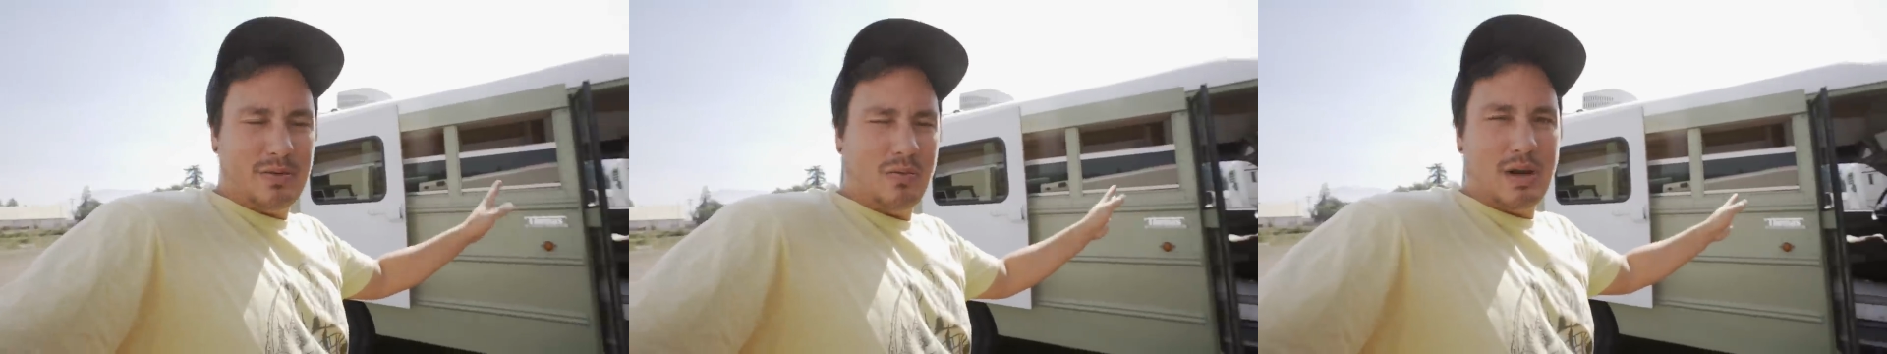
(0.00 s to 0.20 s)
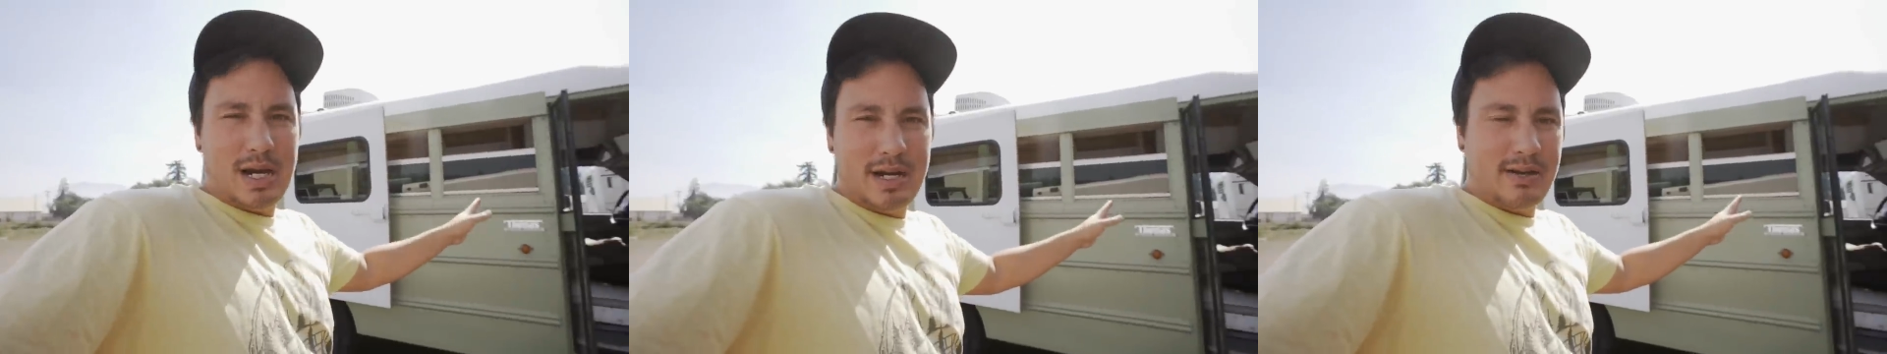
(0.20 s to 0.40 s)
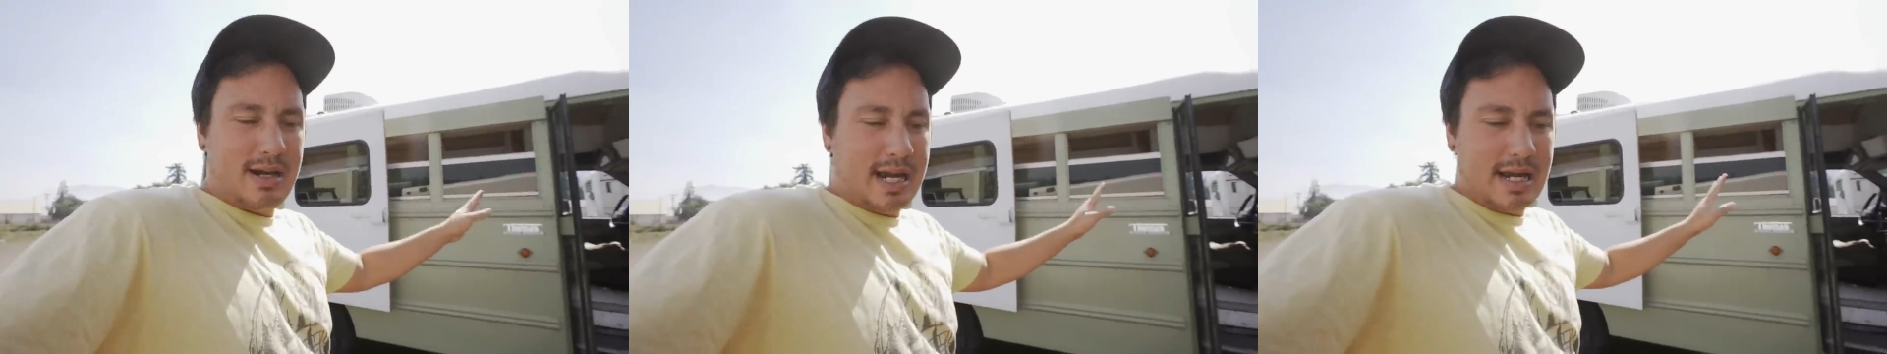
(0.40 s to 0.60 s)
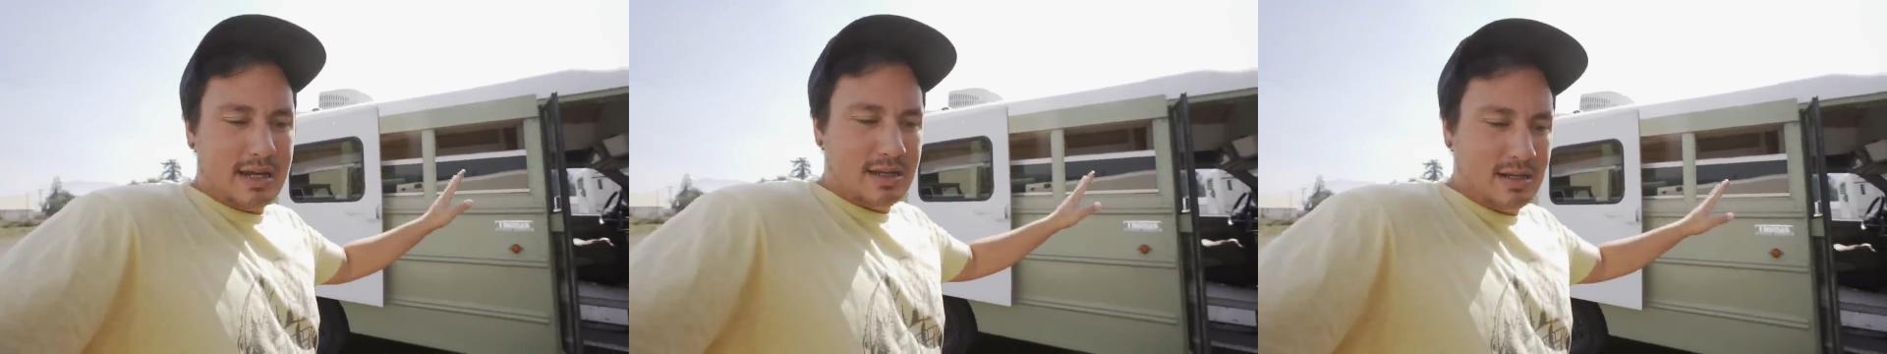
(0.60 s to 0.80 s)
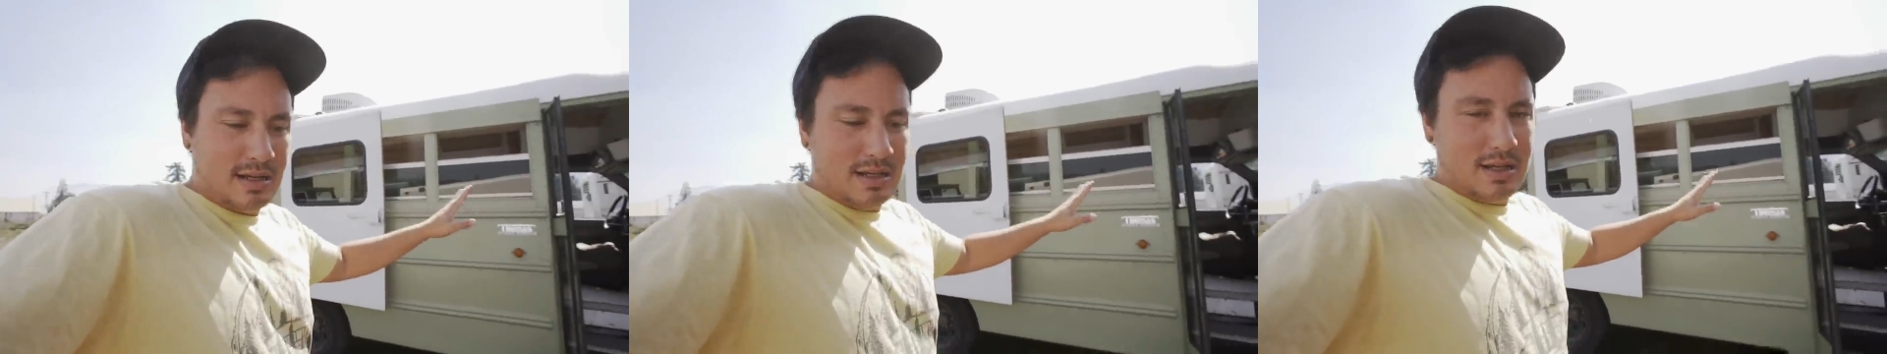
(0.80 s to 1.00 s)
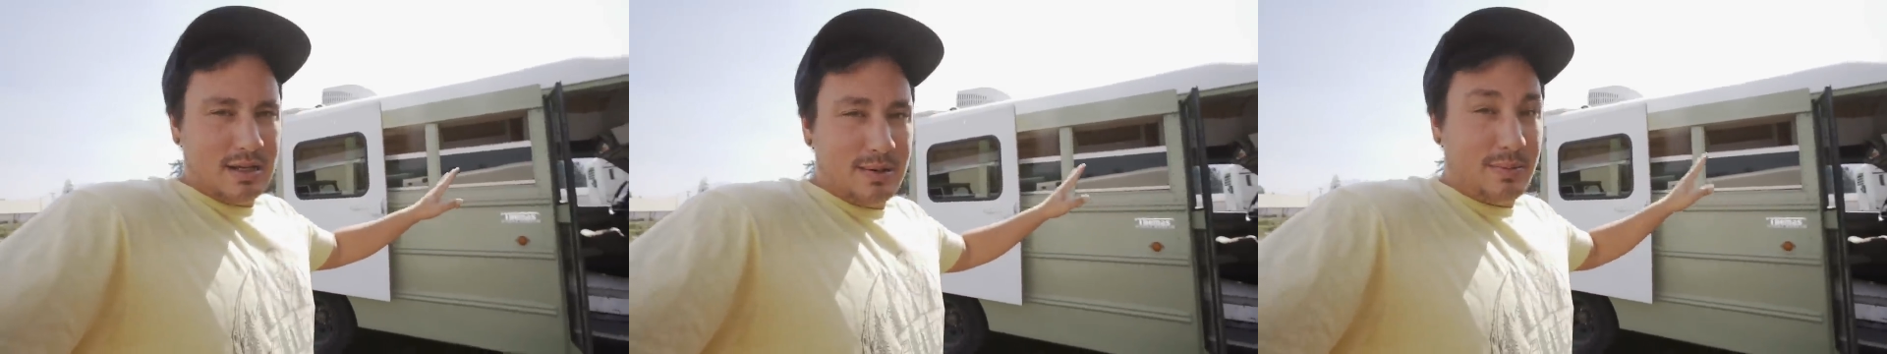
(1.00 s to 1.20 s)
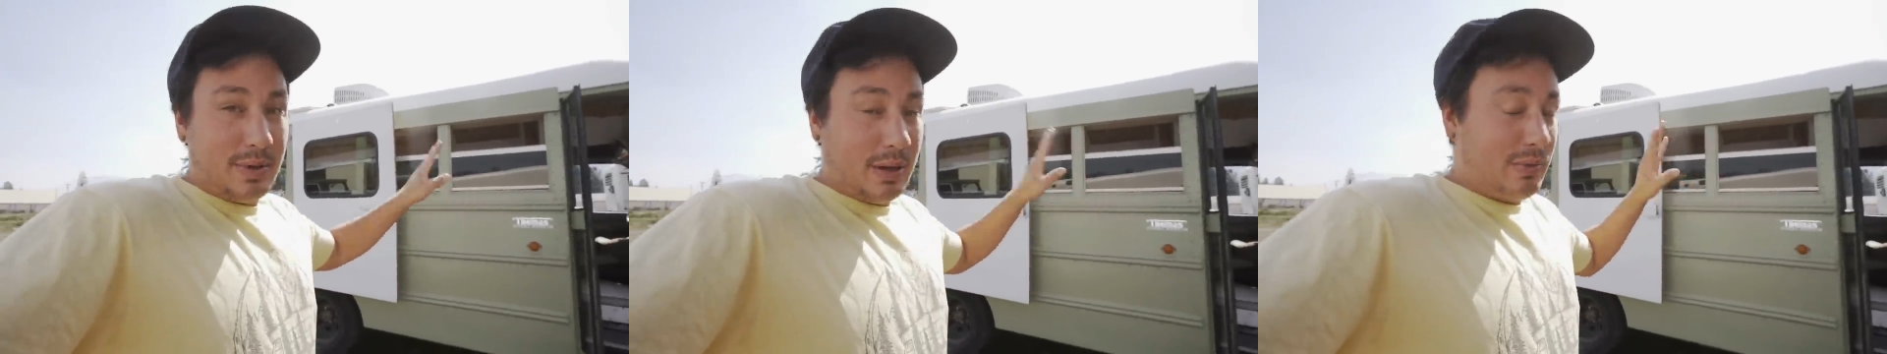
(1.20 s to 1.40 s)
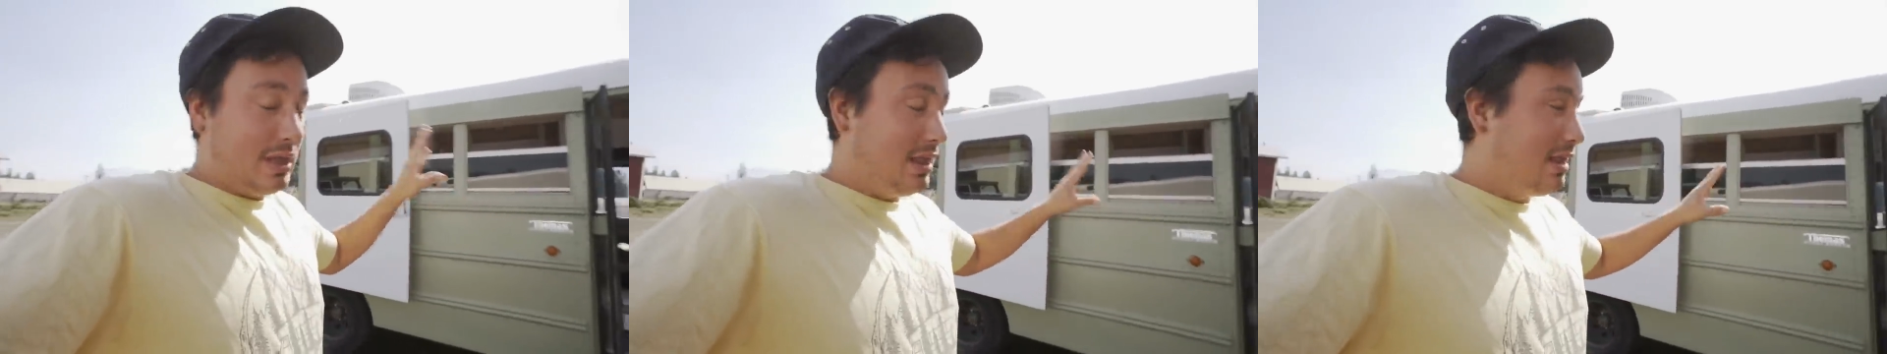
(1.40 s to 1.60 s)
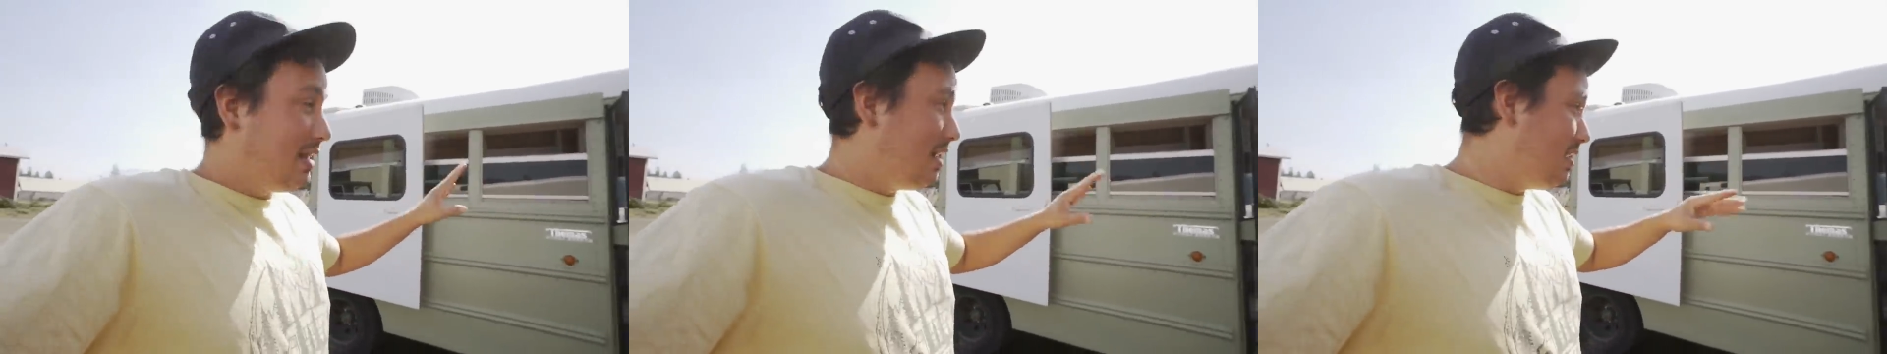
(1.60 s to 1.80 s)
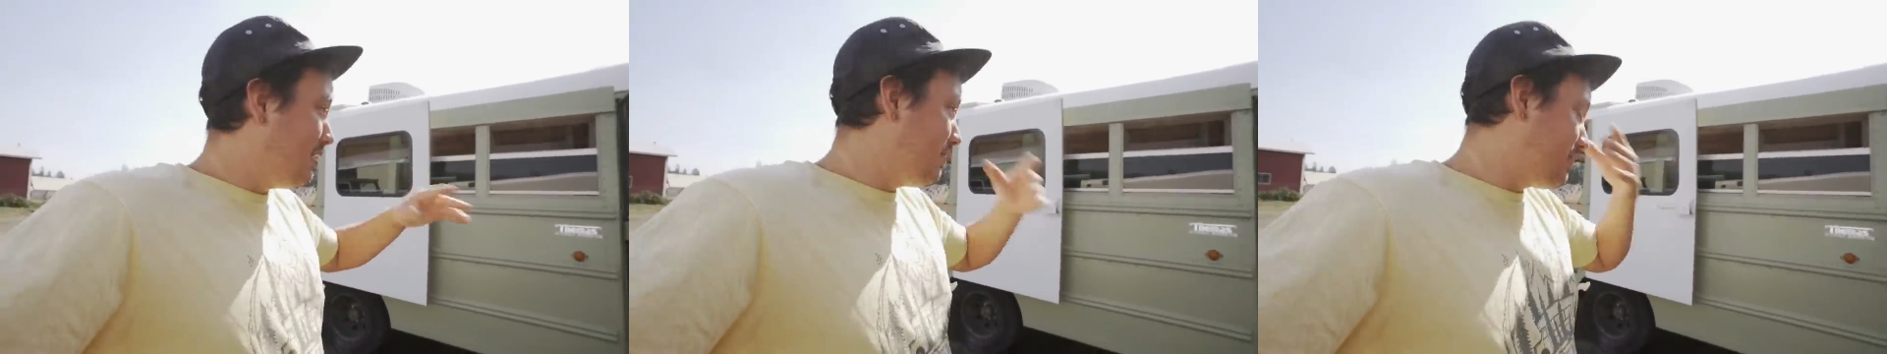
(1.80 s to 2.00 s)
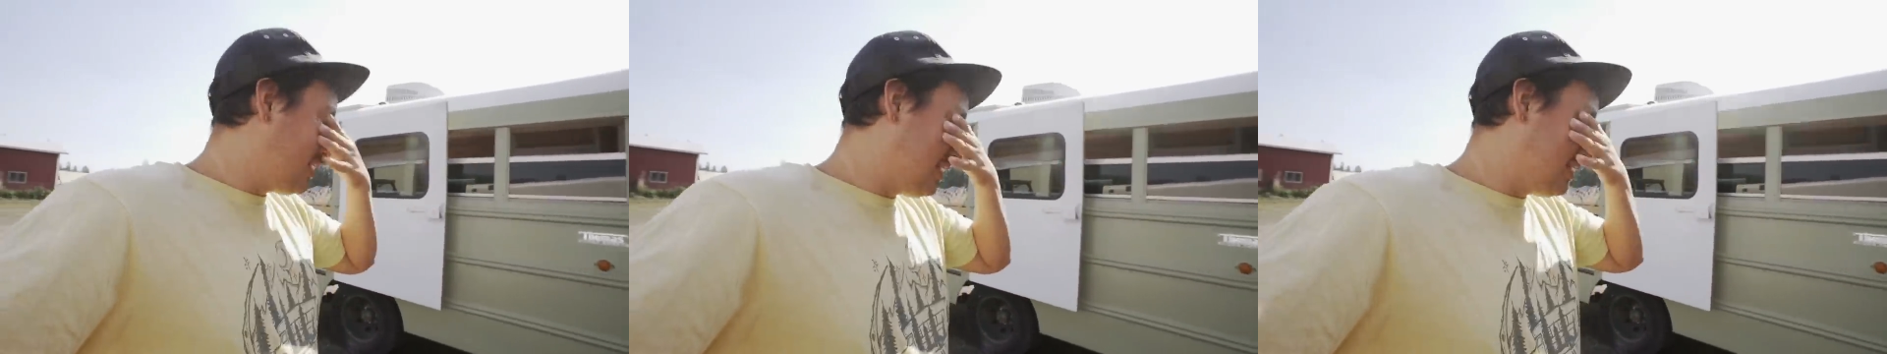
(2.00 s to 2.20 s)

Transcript: wiring. But I would love to